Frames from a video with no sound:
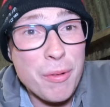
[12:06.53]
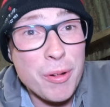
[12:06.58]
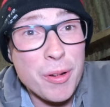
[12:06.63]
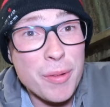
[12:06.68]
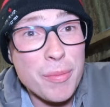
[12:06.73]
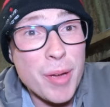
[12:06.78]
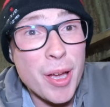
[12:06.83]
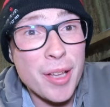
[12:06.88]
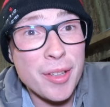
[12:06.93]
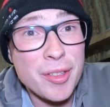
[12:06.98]
I
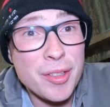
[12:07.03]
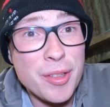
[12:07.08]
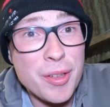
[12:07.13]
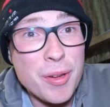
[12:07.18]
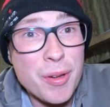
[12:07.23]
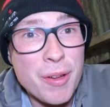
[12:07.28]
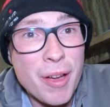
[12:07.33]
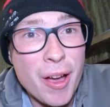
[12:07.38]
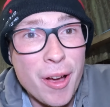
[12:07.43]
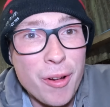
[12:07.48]
won't be able to do
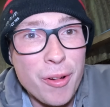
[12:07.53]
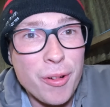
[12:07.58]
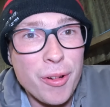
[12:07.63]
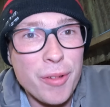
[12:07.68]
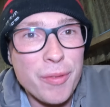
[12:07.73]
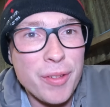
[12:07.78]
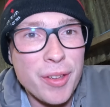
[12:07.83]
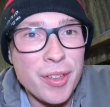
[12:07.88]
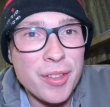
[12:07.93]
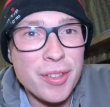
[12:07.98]
it without all
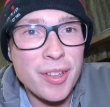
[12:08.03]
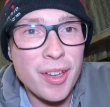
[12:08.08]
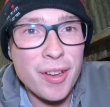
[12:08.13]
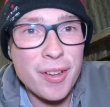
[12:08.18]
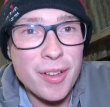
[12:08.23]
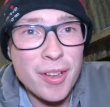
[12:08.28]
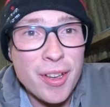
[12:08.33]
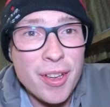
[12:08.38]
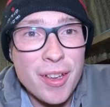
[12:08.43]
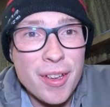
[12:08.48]
of you, so
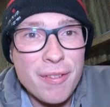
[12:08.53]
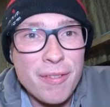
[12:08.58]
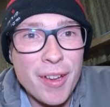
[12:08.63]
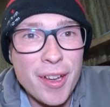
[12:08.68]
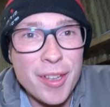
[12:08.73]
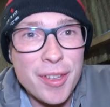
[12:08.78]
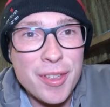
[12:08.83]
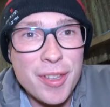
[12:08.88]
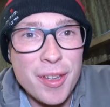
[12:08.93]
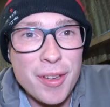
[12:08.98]

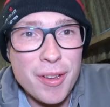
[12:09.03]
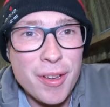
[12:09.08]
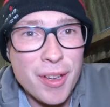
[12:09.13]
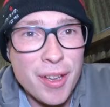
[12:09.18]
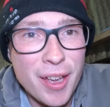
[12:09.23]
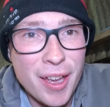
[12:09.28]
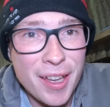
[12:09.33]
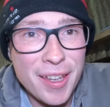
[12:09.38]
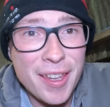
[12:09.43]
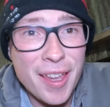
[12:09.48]
thank you,
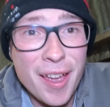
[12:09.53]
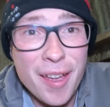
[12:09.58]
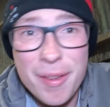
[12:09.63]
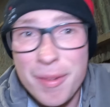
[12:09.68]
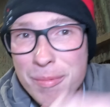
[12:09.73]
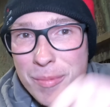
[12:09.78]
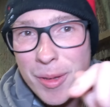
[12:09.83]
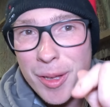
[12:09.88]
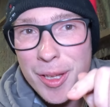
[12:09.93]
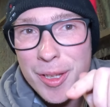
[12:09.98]
and yeah,
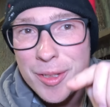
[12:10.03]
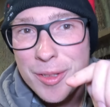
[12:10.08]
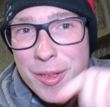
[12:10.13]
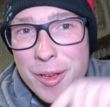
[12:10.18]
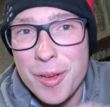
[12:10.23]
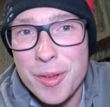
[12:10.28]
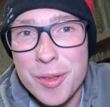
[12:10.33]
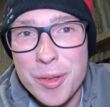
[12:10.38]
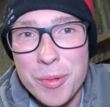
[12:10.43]
please do